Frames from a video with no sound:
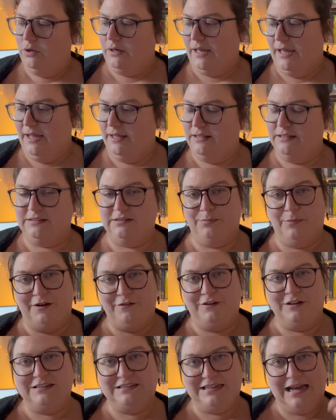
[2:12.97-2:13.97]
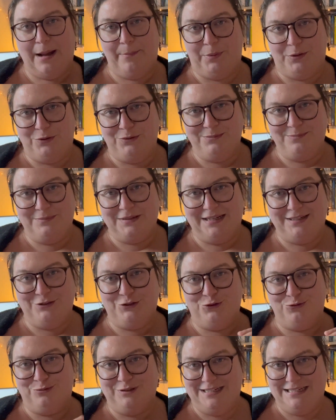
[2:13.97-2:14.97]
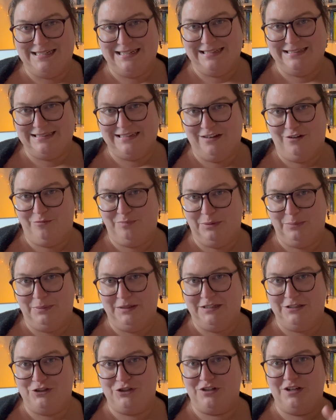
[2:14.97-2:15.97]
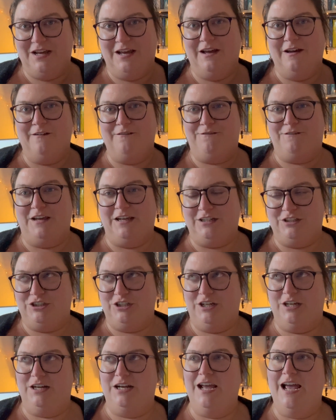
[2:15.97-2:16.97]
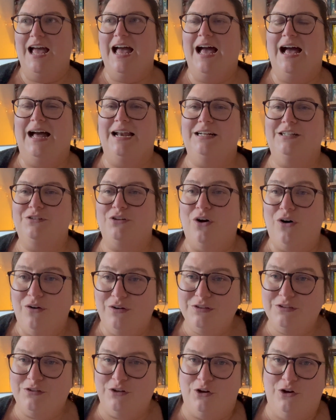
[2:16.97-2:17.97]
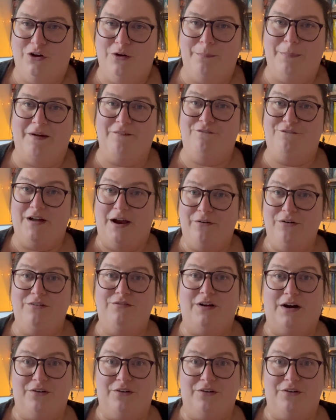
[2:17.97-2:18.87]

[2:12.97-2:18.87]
okay, this is my first dabble into reading self-published fiction, and it's also my very